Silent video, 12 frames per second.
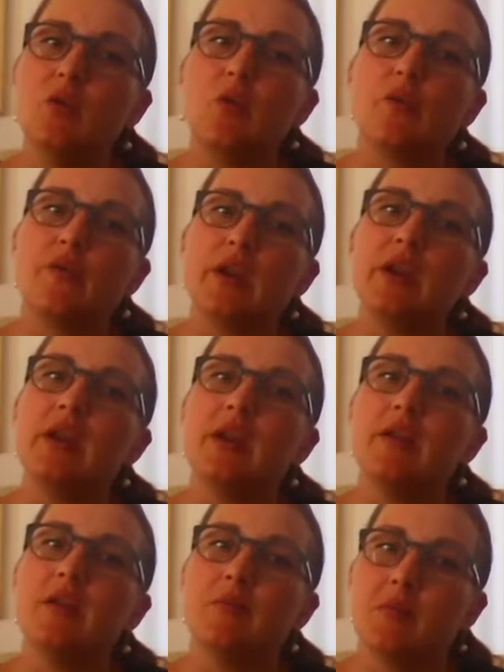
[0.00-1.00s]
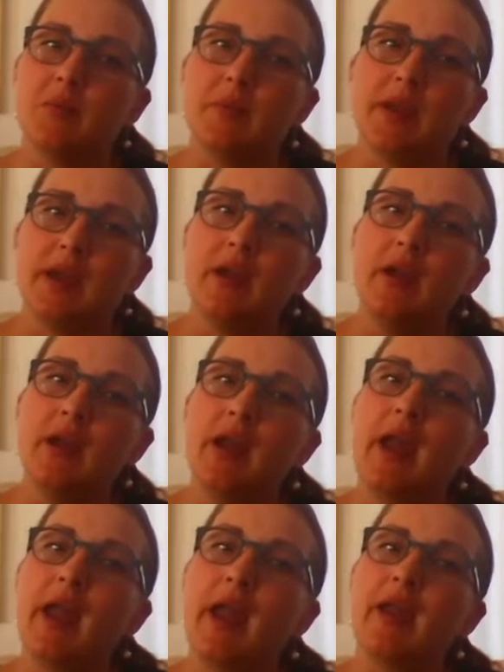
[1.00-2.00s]
already in Namibia,
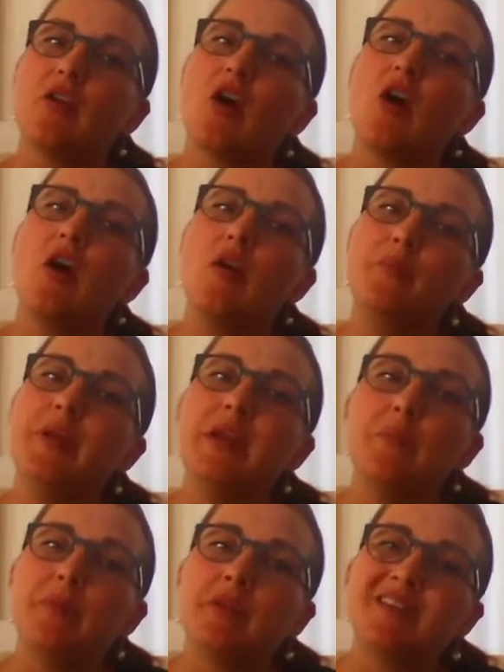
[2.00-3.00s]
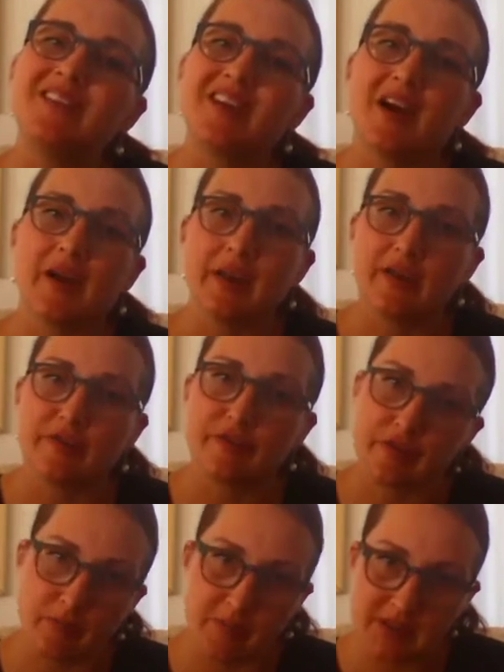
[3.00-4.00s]
and are people dying
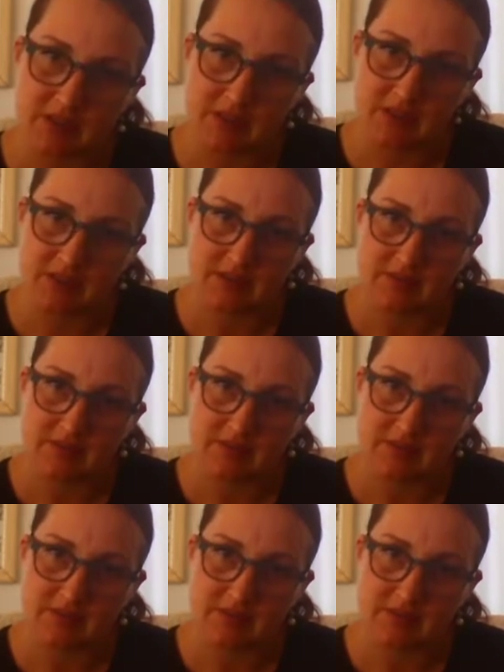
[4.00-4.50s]
from it?